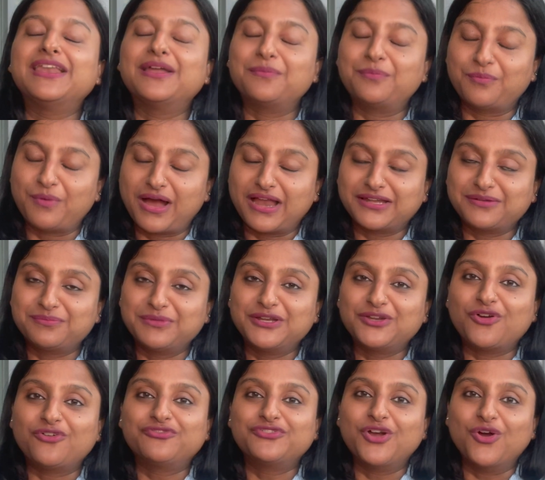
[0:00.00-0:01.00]
an
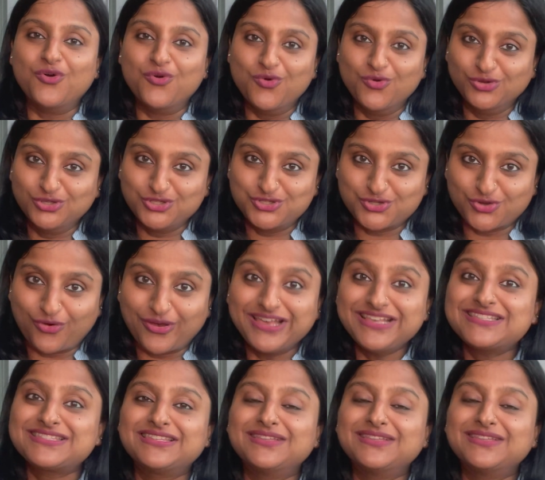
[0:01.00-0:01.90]
apartment of your own choice,